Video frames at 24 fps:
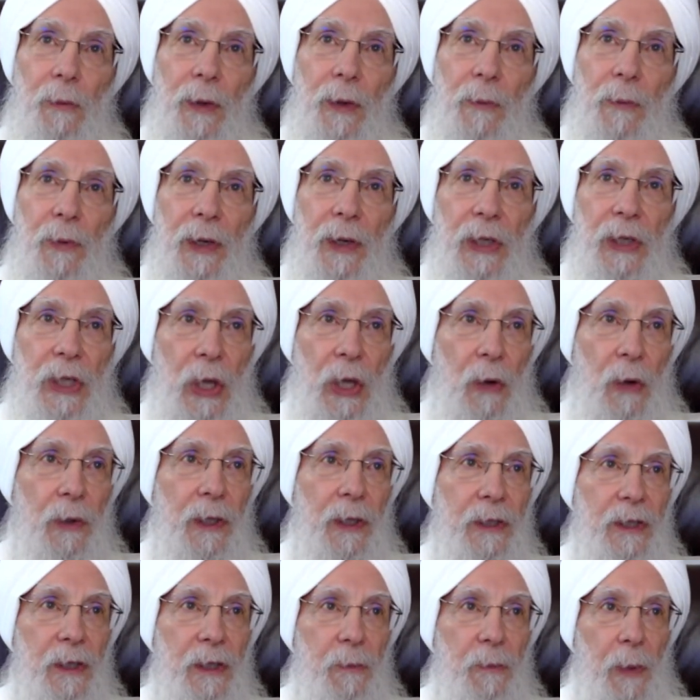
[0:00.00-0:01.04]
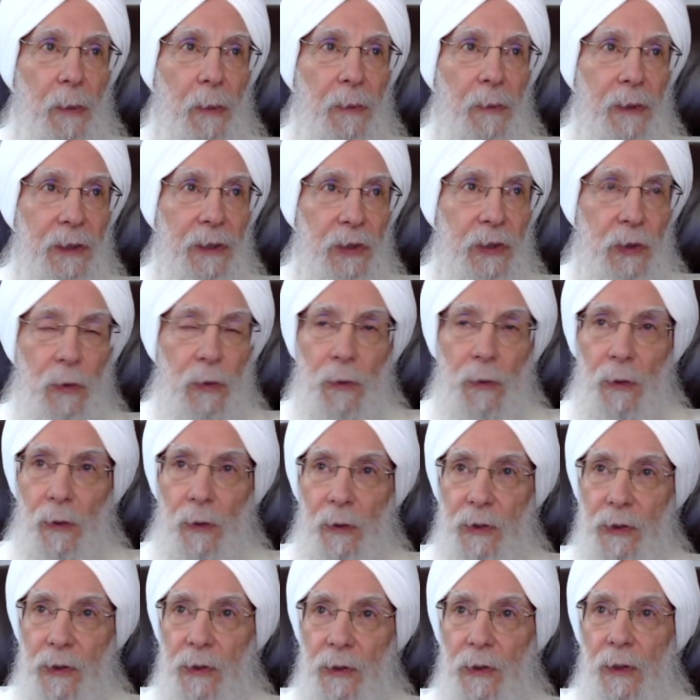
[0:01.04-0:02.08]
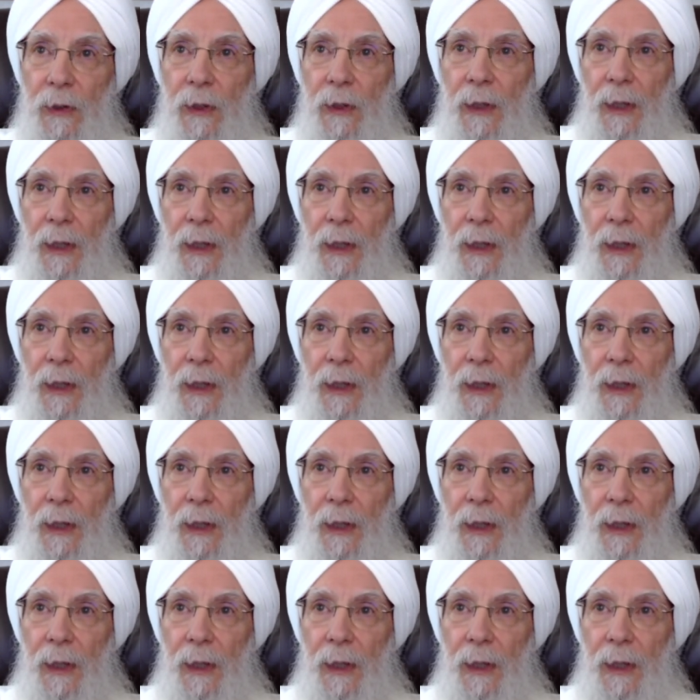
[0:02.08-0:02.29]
we bring yoga into the public schools